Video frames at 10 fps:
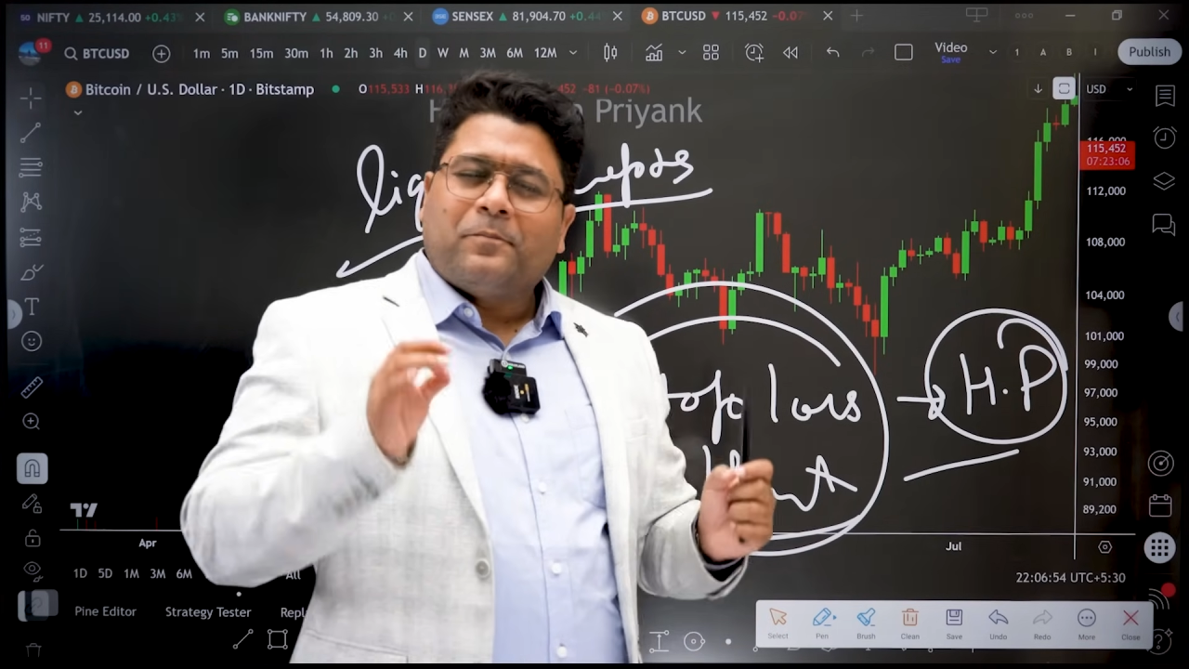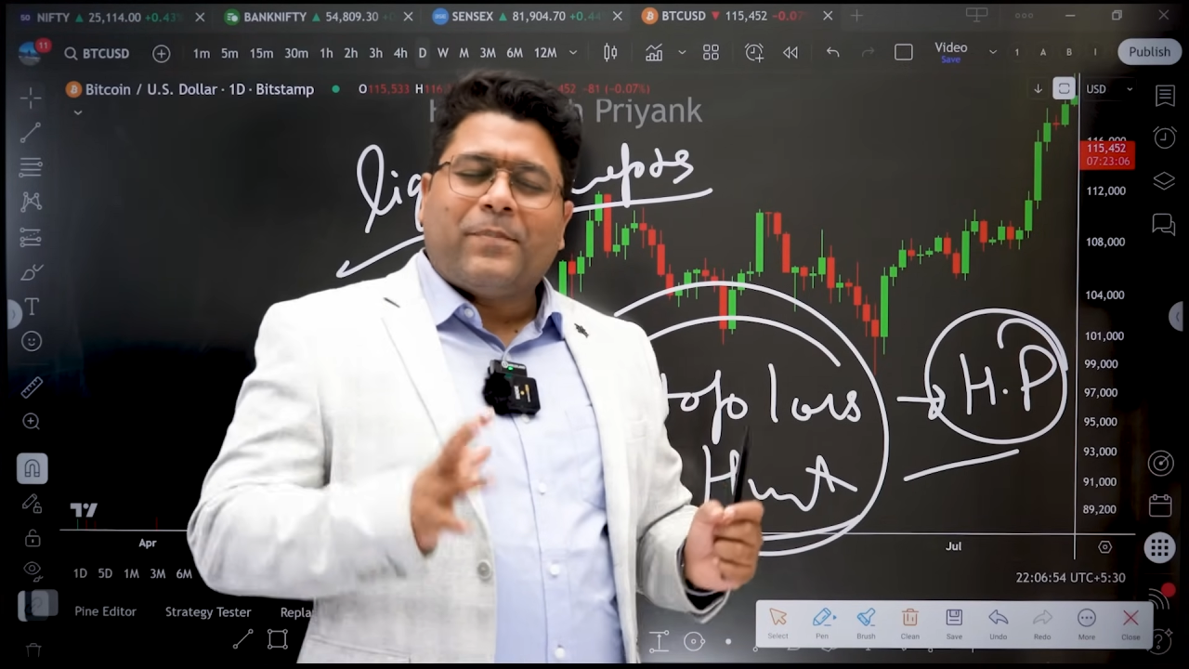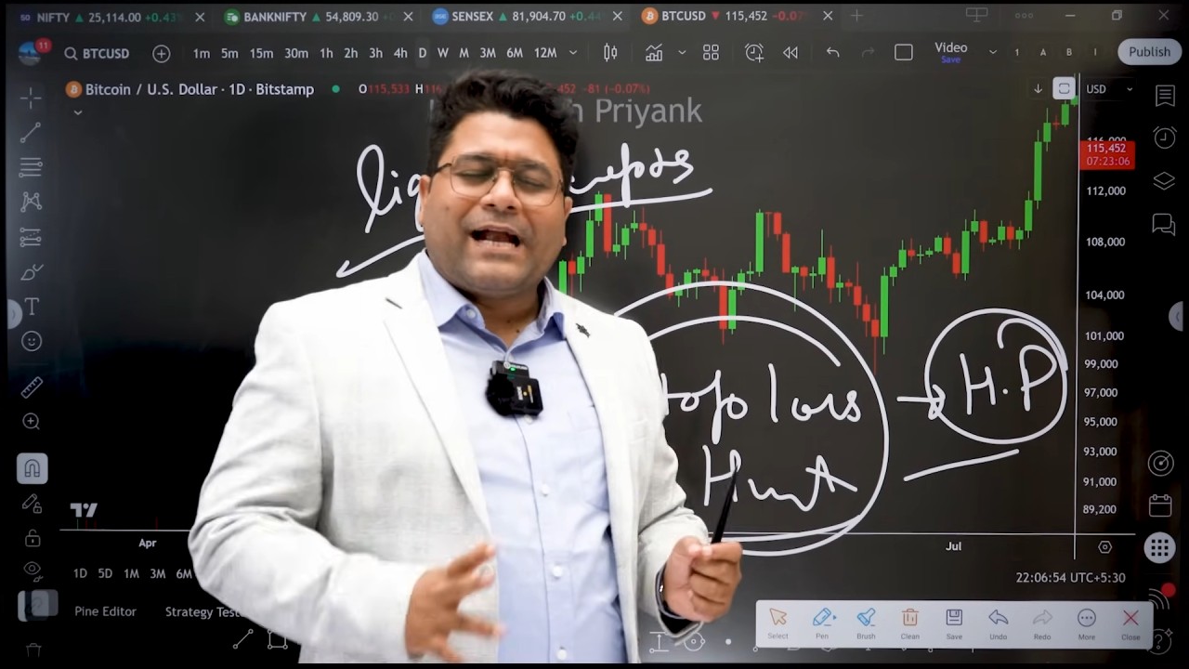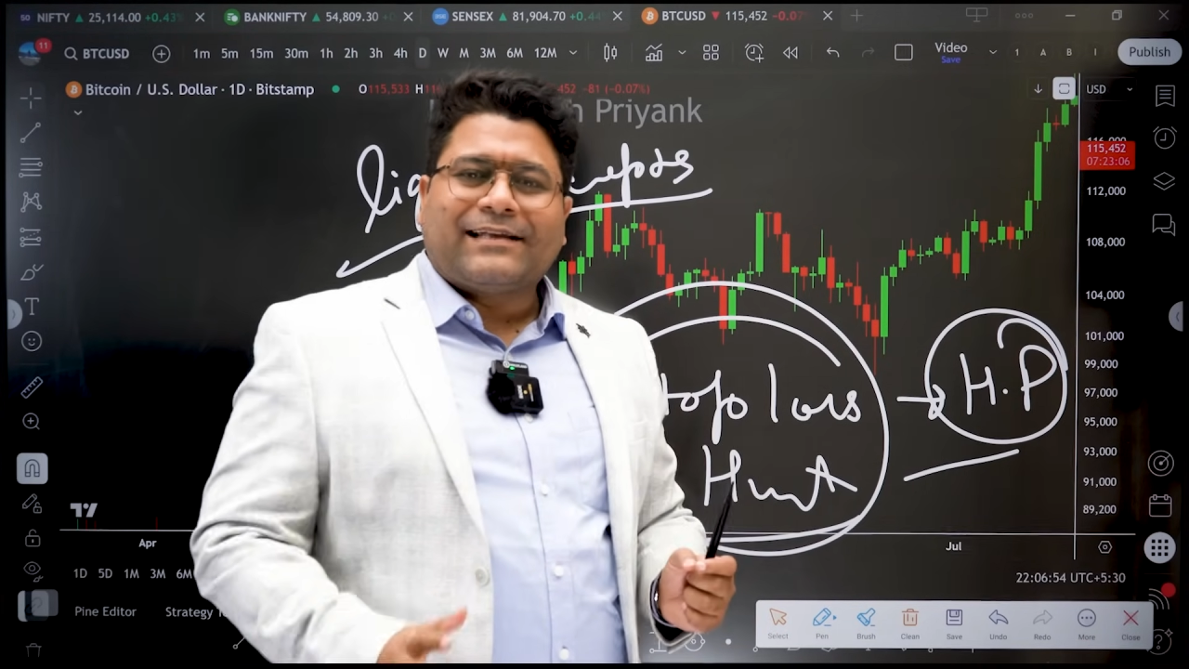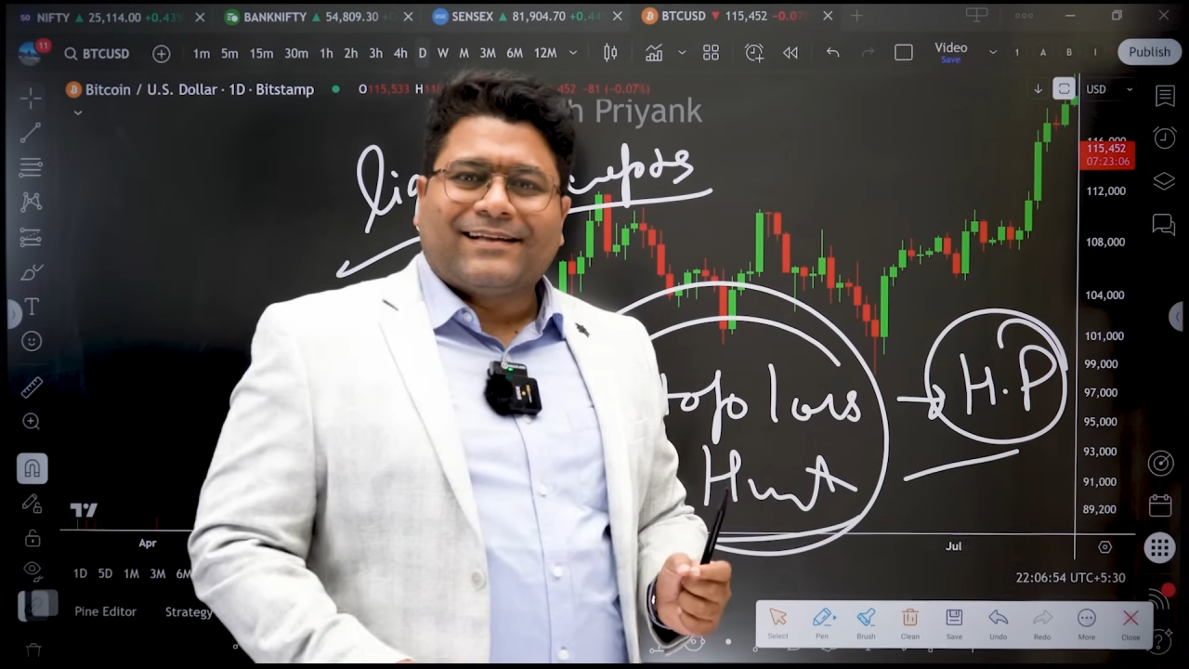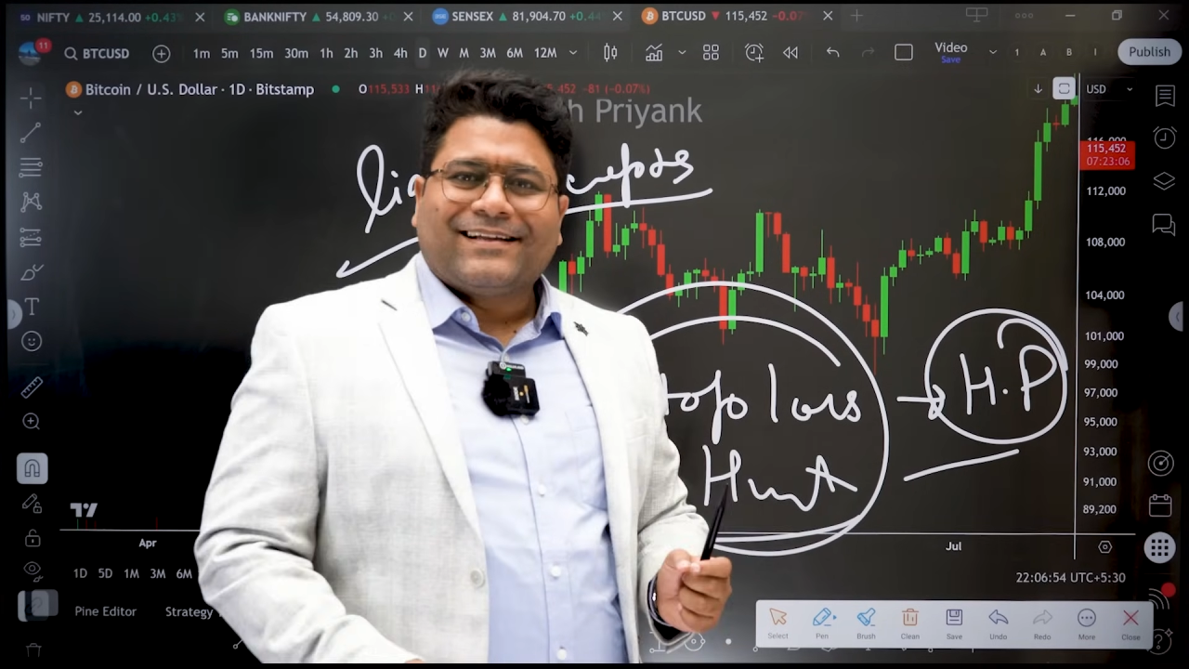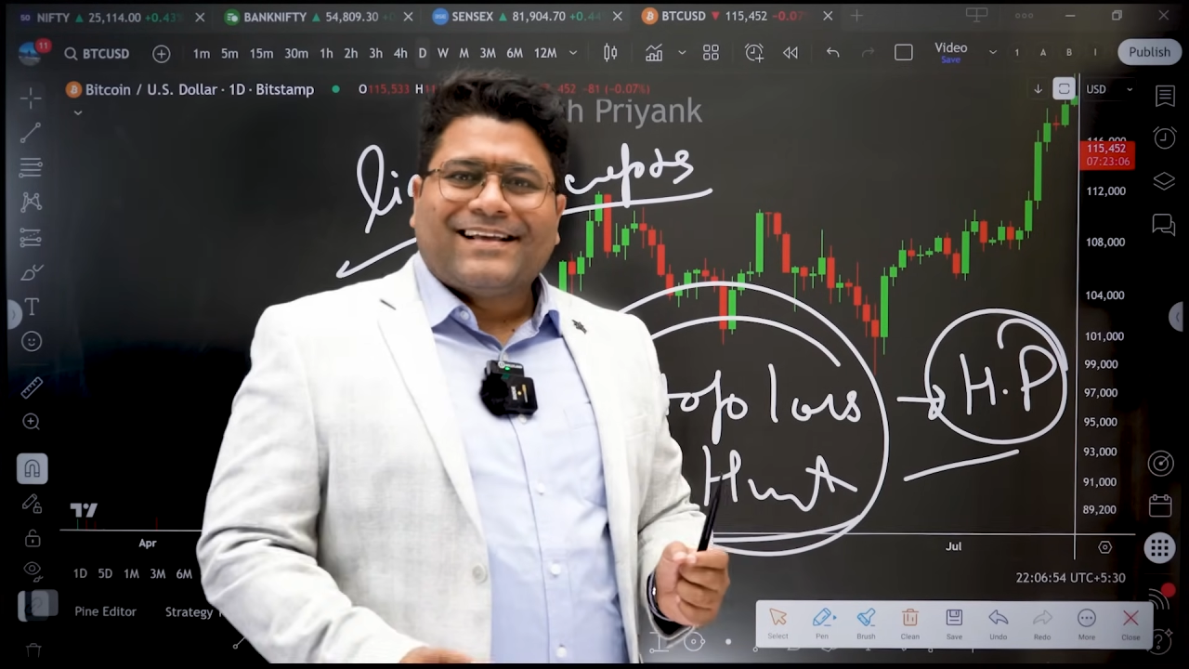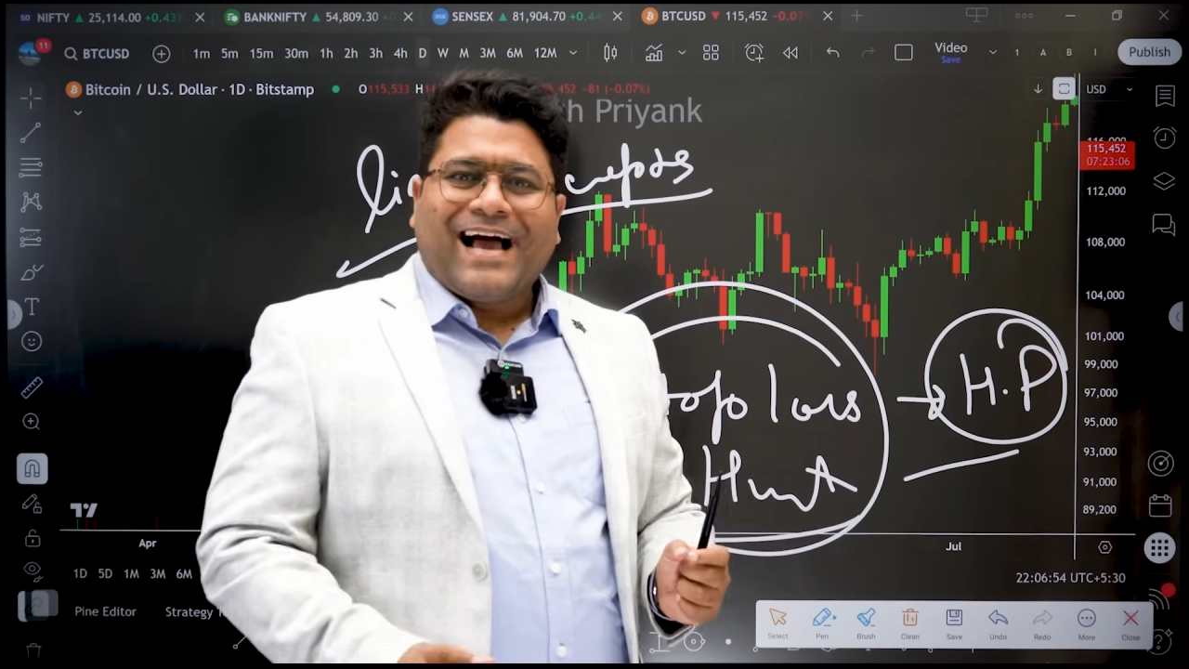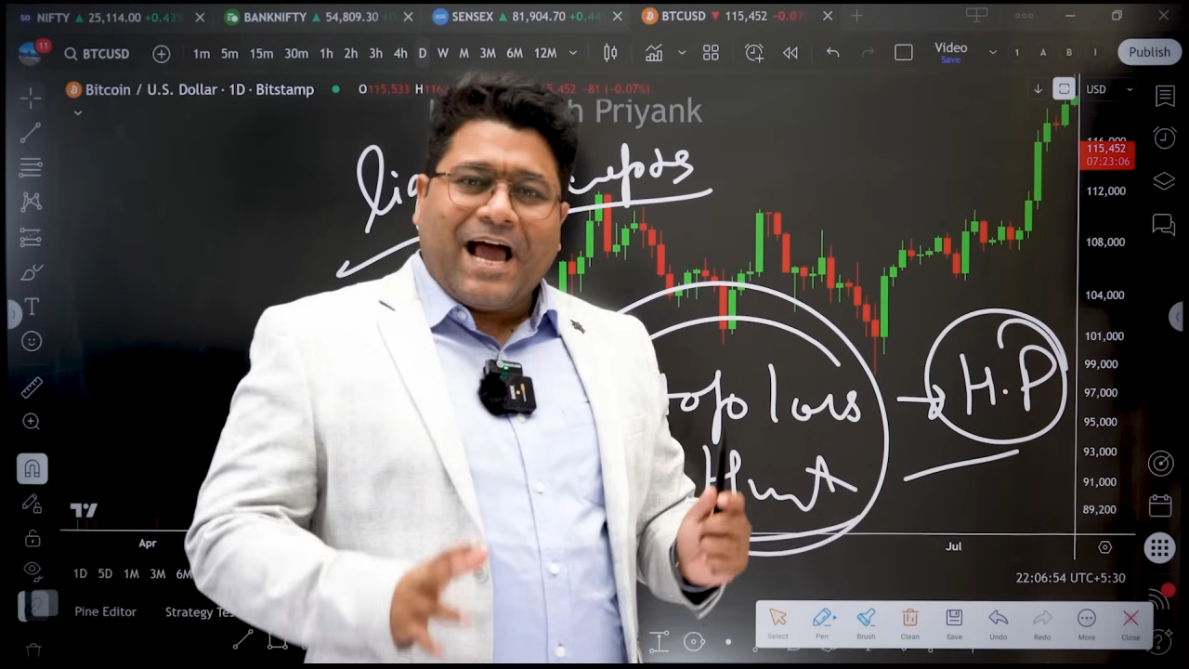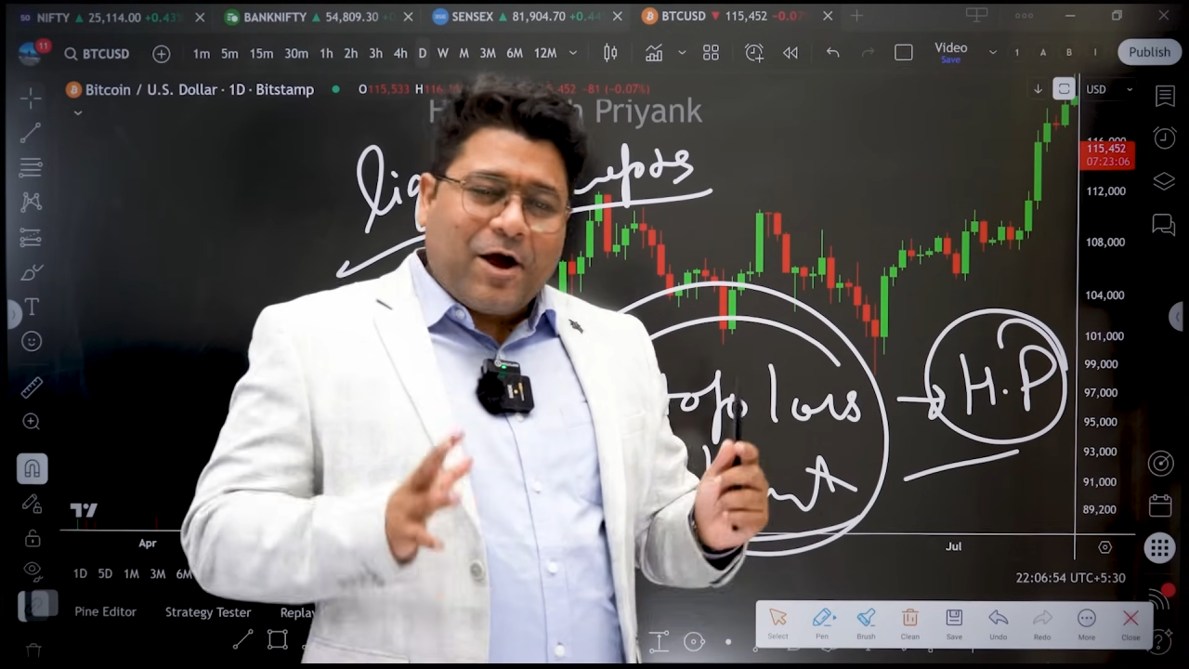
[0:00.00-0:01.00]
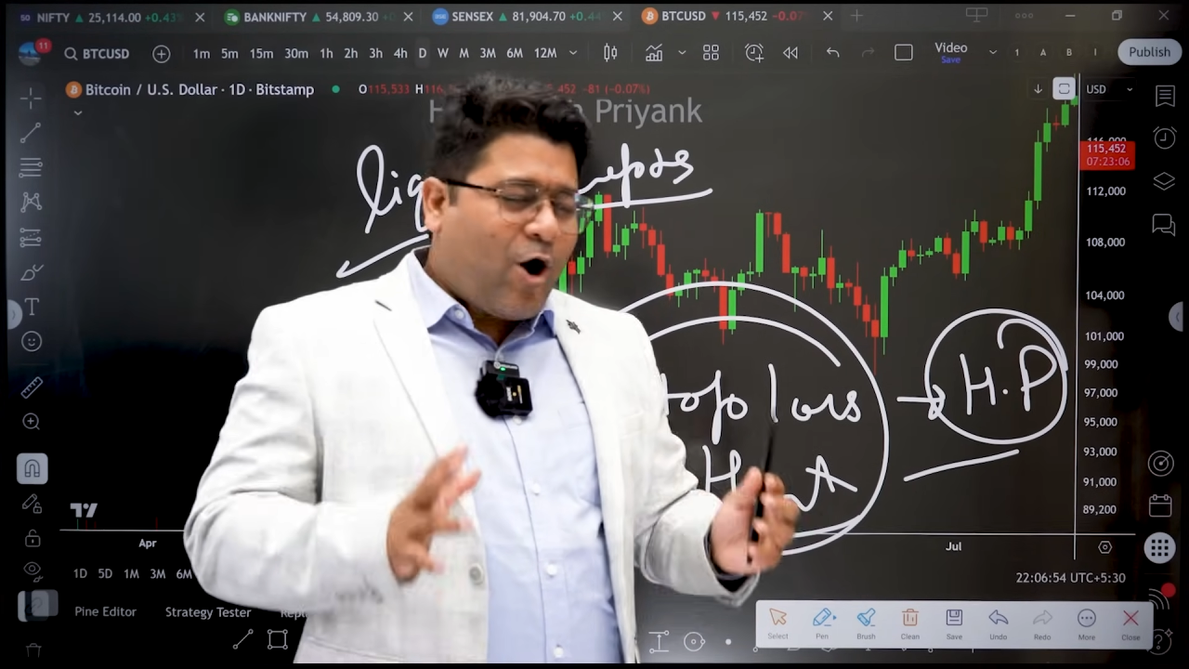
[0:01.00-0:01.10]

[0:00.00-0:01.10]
battle. I